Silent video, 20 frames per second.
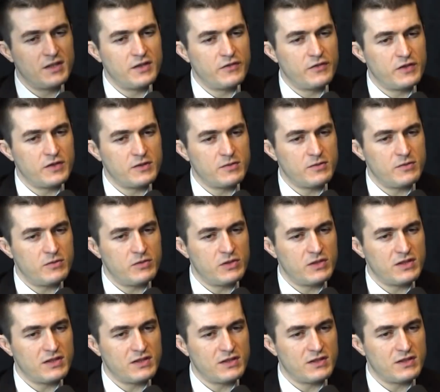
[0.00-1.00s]
difference
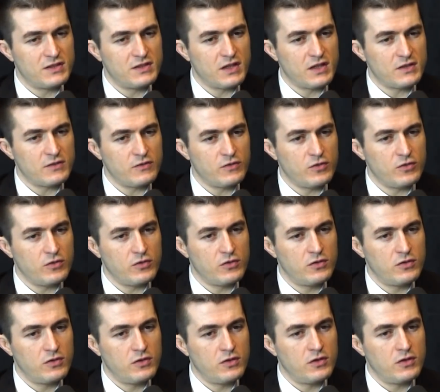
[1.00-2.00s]
between the successful,
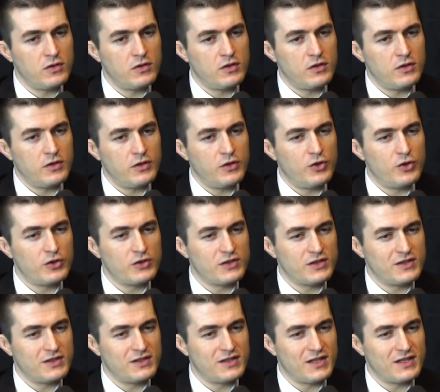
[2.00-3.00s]
your
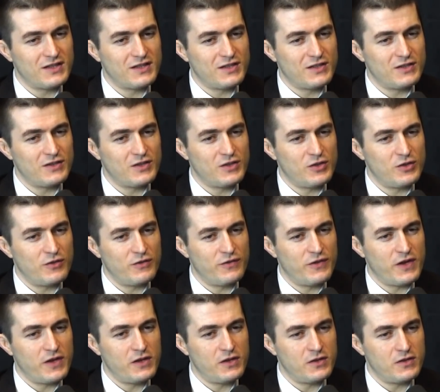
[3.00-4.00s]
successes and your
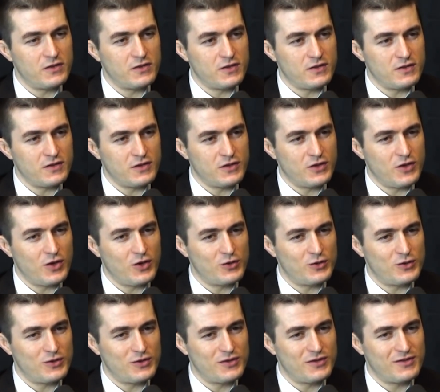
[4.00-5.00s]
failures as a
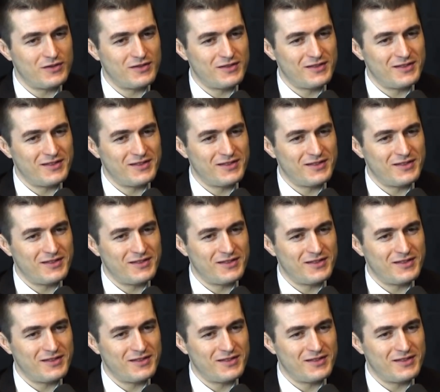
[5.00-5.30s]
coach?